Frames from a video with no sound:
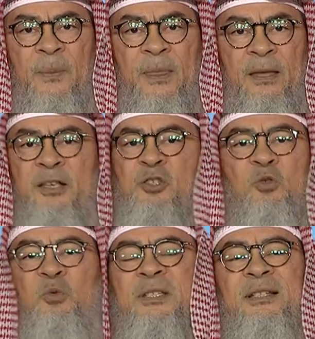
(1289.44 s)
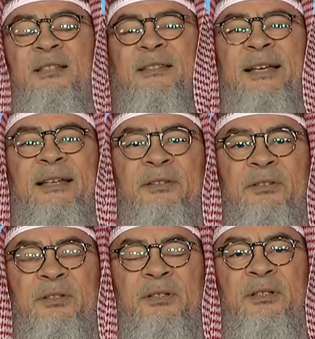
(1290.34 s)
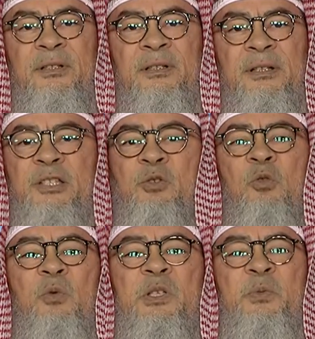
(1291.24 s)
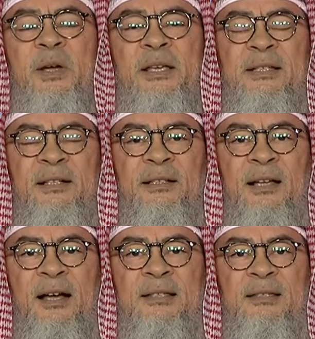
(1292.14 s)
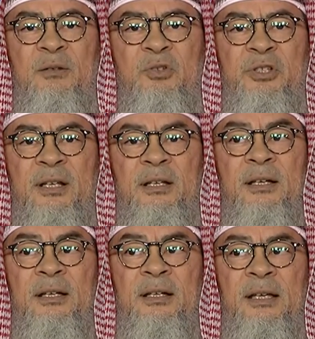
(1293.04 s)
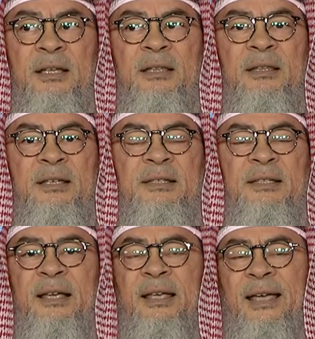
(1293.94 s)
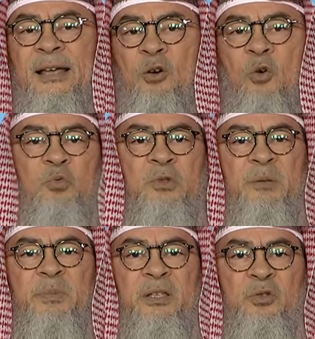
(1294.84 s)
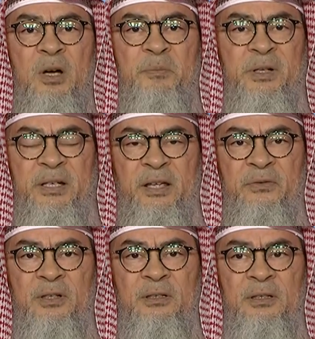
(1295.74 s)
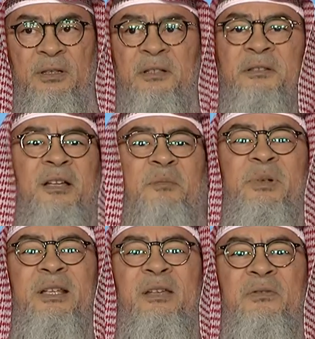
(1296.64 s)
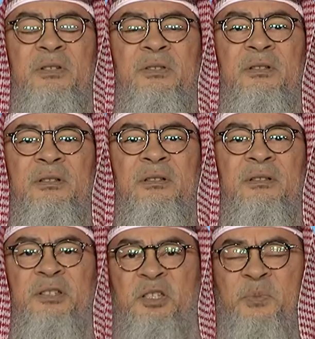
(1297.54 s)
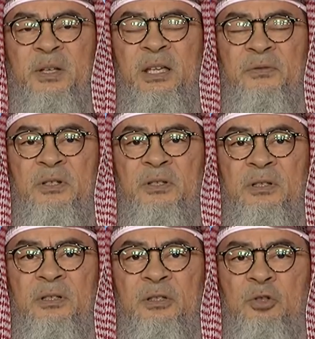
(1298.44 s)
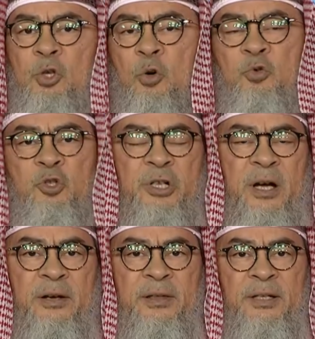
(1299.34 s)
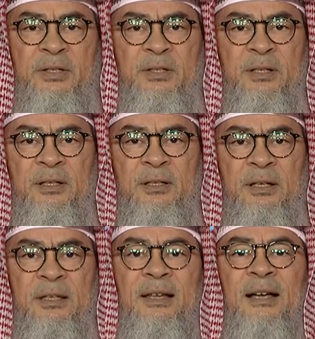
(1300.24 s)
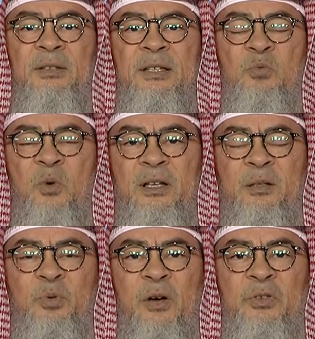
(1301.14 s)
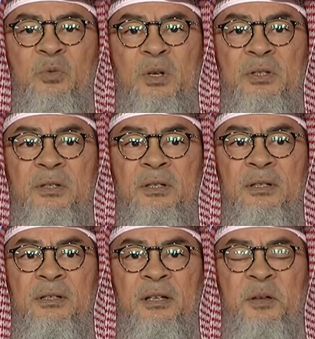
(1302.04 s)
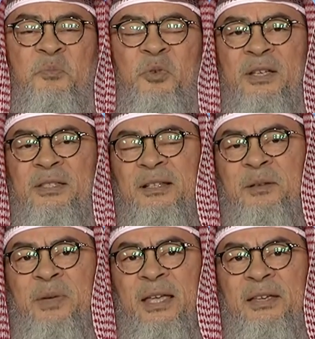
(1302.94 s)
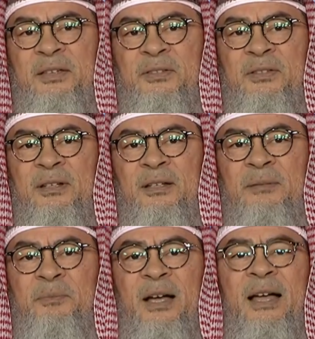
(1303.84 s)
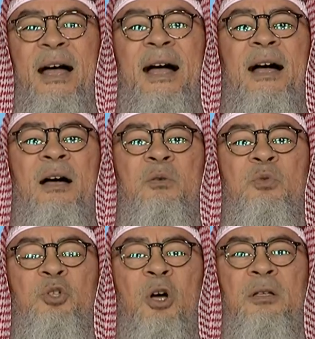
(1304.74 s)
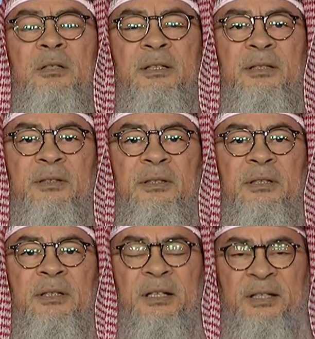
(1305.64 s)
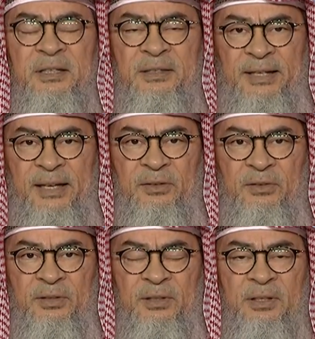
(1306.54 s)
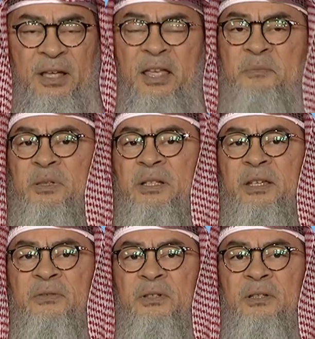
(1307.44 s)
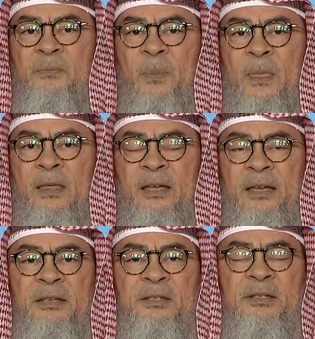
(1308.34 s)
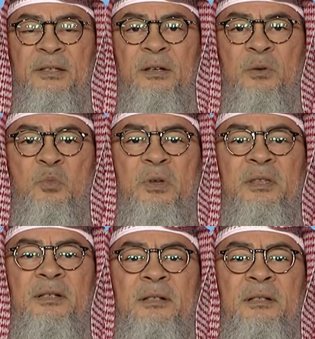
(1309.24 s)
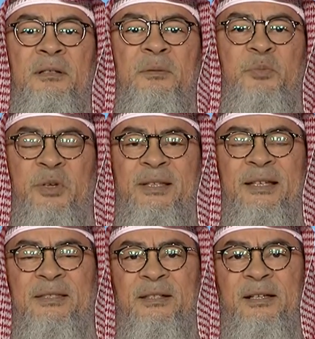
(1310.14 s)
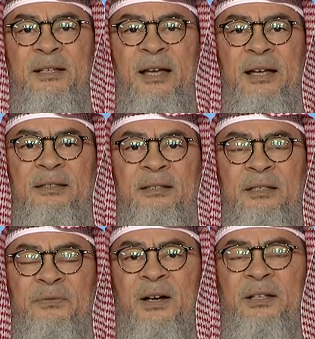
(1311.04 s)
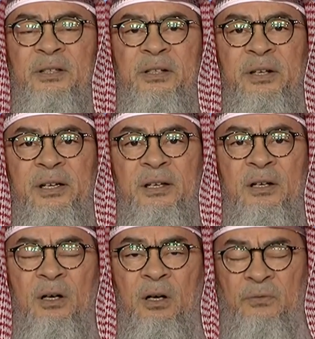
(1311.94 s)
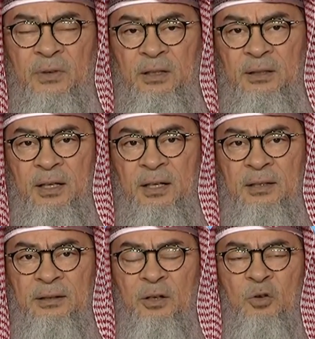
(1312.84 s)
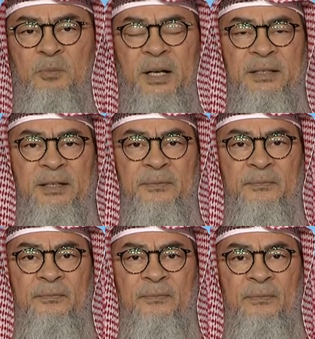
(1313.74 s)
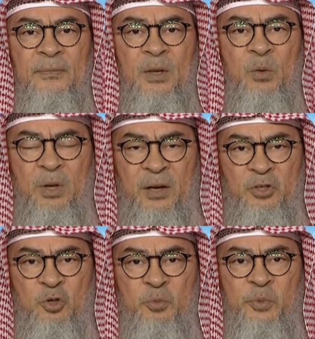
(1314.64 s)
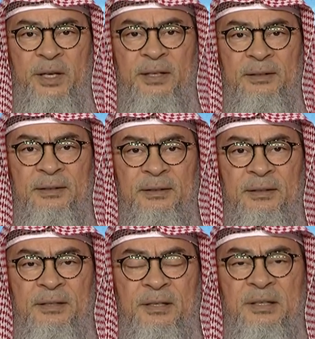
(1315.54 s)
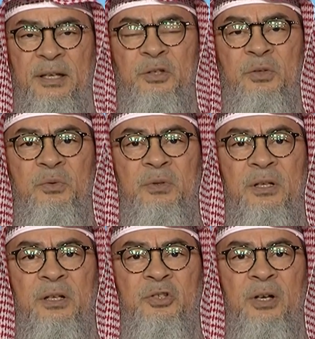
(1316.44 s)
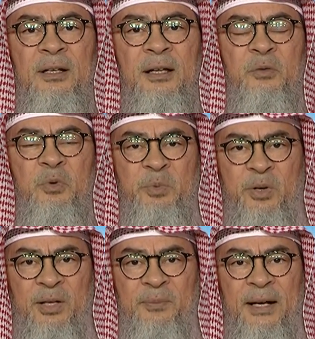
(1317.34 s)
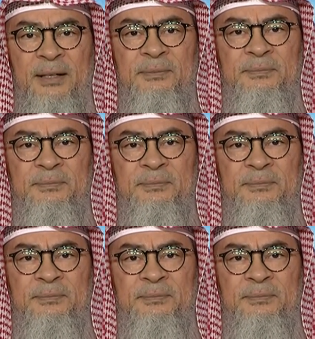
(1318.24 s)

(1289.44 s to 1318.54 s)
He's always content. He's always praising Allah Azza wa Jal, and this can only be to a believer. Non-believers, disbelievers don't share this, and that is why the Prophet was impressed and amazed by how tolerant and content a believer is with the predestiny and the divine decree of Allah the Almighty. We have a short break. Stay tuned, and inshallah, we'll be right back.